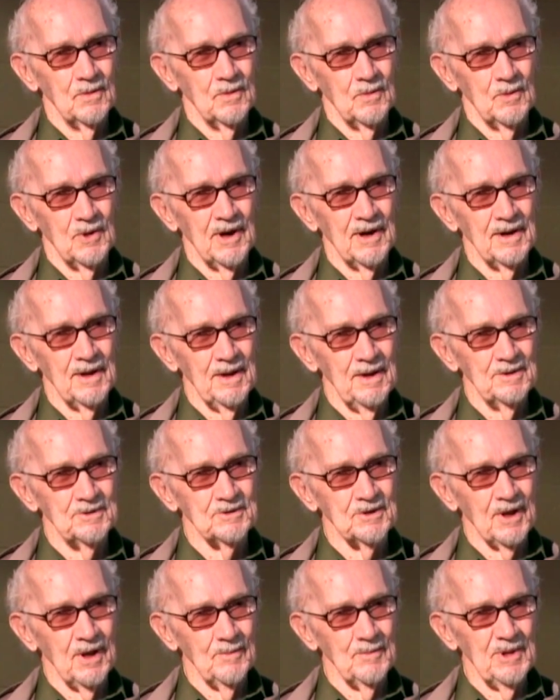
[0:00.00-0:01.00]
where he's
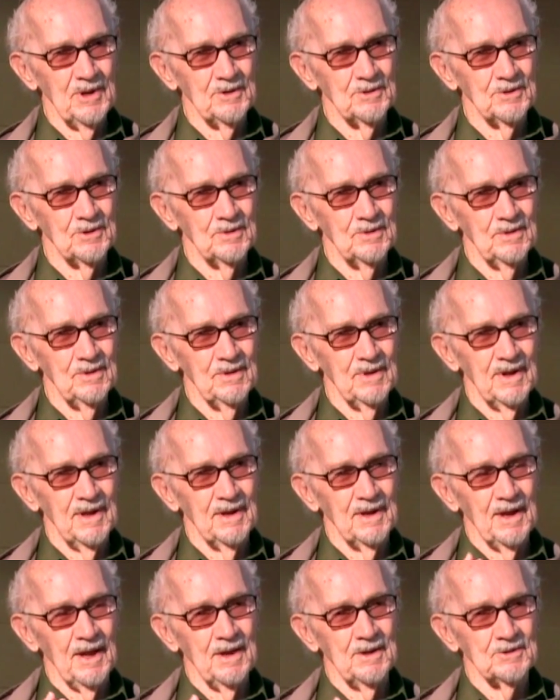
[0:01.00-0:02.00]
coming to,
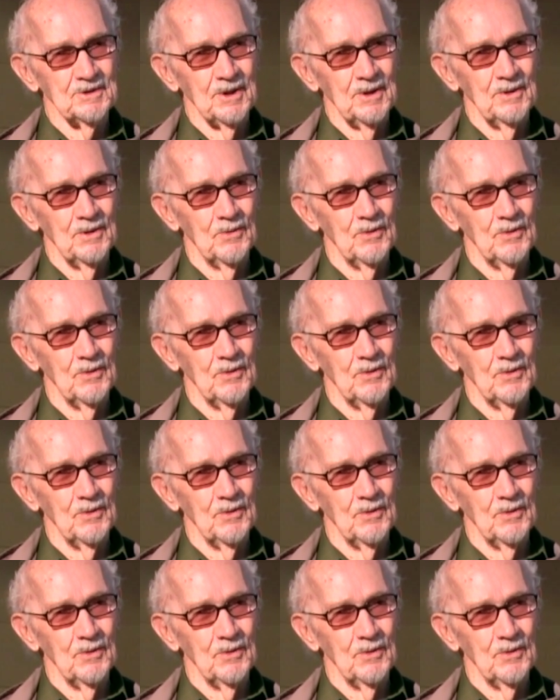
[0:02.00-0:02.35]
and he's going to